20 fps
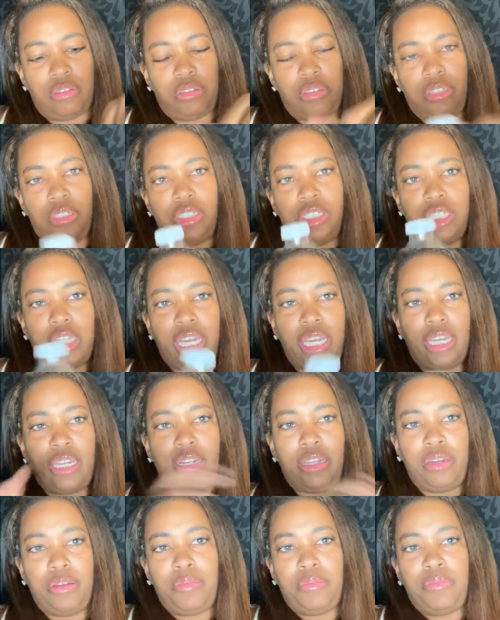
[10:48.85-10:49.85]
and shake it
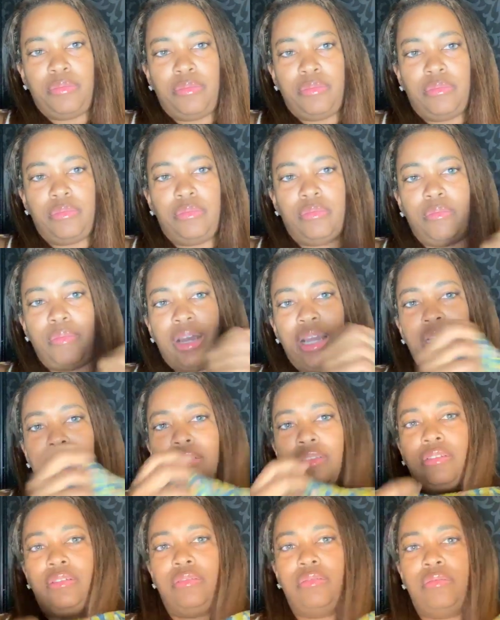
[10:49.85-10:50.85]
up. My
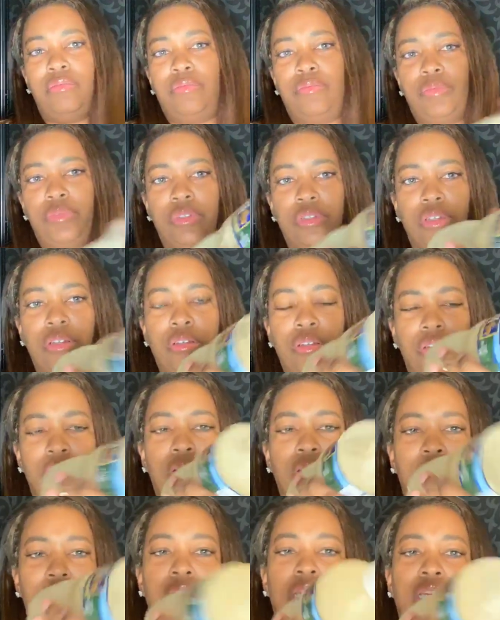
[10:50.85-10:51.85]

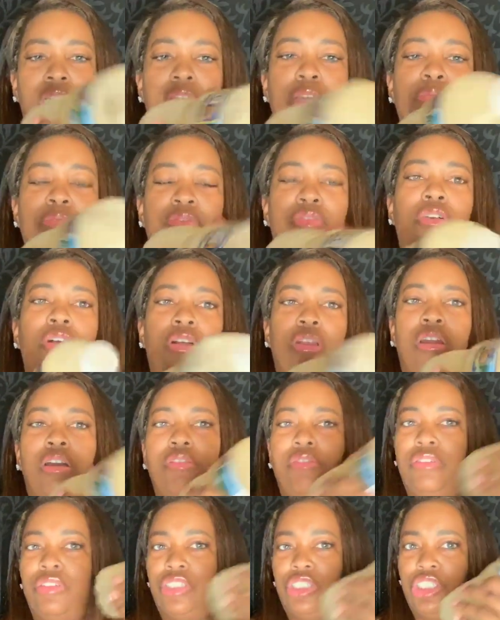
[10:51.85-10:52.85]
thing oh, keeps falling
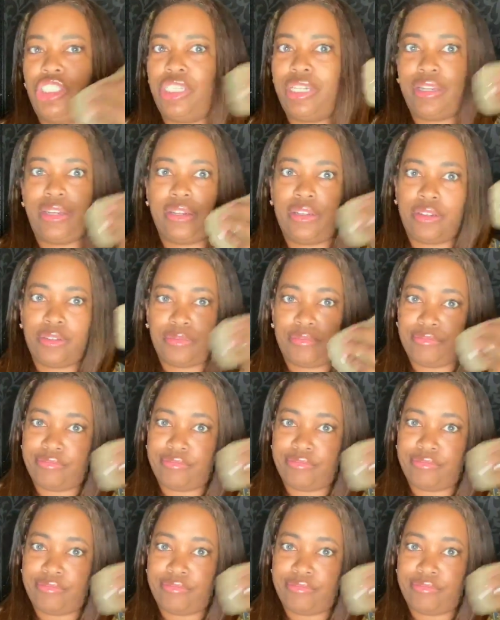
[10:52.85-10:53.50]
off. Just shake it up.